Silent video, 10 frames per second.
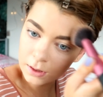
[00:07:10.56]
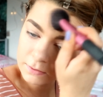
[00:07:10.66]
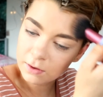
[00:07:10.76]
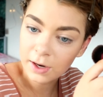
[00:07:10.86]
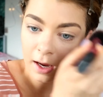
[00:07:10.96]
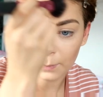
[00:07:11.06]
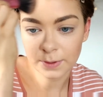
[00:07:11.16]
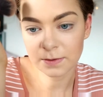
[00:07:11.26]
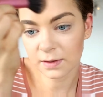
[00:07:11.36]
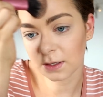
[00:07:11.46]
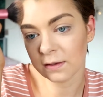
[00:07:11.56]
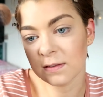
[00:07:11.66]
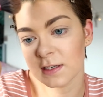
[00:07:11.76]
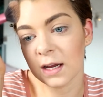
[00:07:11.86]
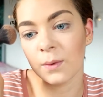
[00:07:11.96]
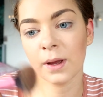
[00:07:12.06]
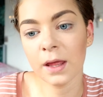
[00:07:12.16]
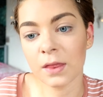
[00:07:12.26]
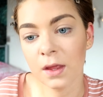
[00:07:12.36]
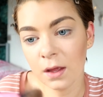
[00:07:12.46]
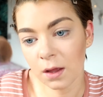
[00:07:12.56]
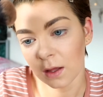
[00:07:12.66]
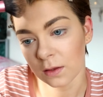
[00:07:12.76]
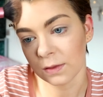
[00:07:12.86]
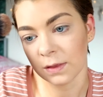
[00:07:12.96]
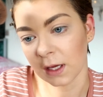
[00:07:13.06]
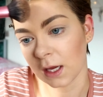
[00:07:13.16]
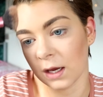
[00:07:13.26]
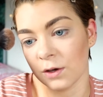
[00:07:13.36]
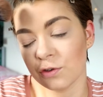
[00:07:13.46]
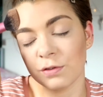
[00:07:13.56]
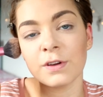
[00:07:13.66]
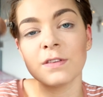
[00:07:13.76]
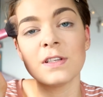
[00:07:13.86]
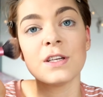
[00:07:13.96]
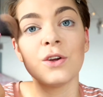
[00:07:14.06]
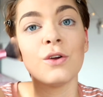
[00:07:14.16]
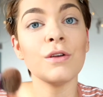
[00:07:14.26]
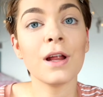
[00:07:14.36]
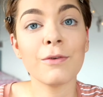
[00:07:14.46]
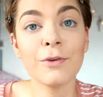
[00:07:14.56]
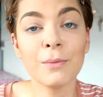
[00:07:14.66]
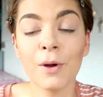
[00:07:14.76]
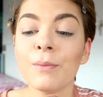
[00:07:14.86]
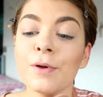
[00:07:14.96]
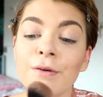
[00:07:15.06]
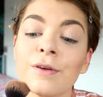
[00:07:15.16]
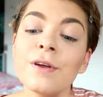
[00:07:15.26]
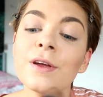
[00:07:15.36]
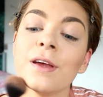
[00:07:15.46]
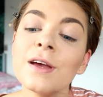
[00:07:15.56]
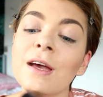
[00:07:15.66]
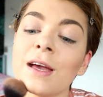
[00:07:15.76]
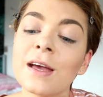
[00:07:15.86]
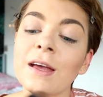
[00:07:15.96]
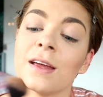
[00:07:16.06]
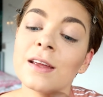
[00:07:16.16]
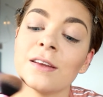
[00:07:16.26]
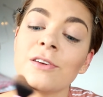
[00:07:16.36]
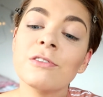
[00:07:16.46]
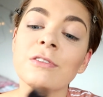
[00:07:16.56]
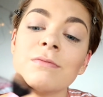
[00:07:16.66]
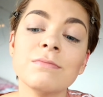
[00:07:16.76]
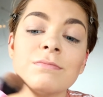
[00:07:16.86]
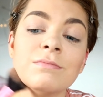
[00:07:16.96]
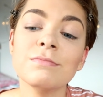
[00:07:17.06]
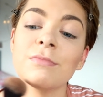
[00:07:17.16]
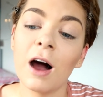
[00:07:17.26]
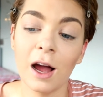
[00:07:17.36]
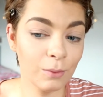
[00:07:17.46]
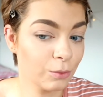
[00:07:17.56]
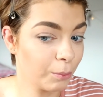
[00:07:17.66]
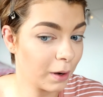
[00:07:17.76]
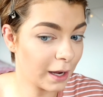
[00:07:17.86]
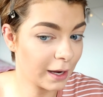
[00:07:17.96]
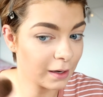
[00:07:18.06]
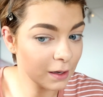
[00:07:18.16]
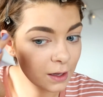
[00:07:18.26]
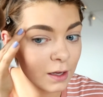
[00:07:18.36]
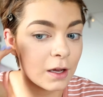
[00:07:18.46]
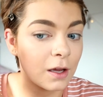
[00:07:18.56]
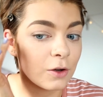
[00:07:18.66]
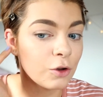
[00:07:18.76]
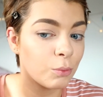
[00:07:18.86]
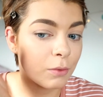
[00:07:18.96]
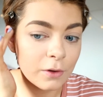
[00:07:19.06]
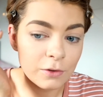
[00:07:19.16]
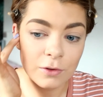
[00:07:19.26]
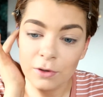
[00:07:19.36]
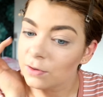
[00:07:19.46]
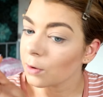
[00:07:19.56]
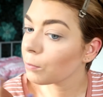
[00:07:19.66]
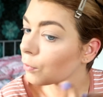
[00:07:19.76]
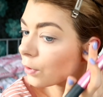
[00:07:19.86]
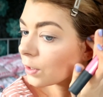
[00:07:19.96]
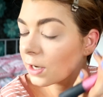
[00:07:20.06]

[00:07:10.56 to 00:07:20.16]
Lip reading: So yeah, we're just gonna stick with the trusted Hoola for the moment, and I will buy a new bronzer at some point.